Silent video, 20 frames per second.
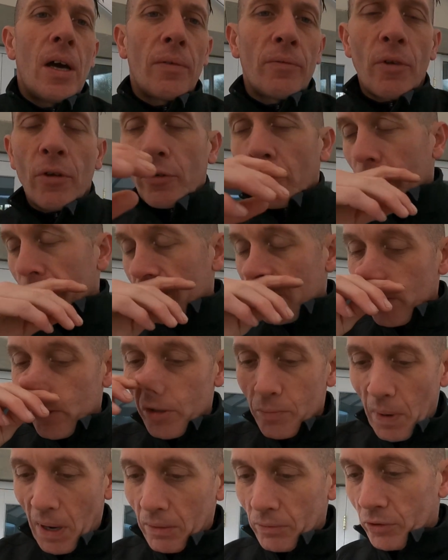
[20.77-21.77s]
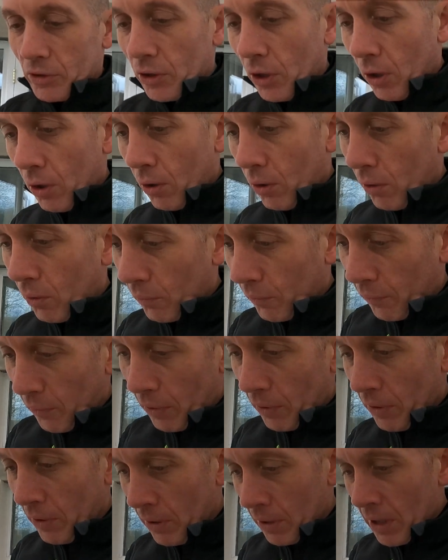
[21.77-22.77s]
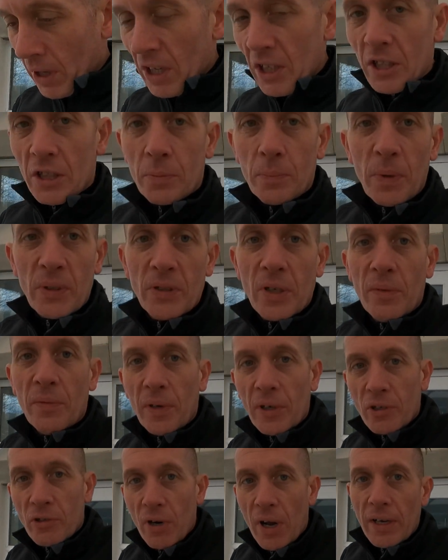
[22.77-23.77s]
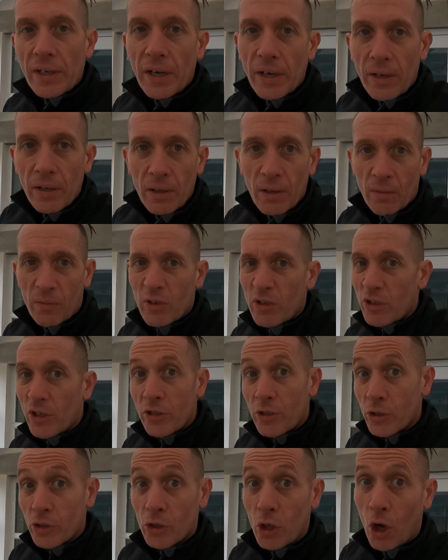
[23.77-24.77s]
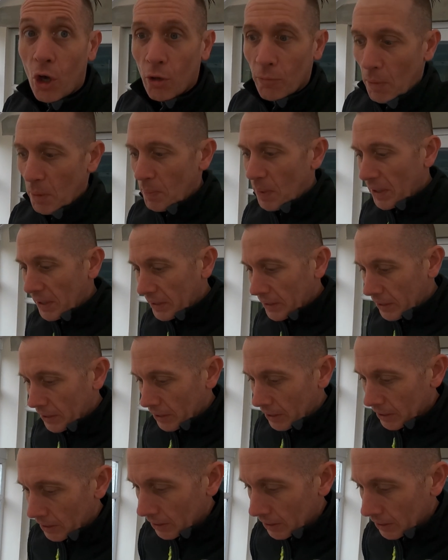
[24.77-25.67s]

I've not done huge amounts of specific training. I've usually just got on my bike.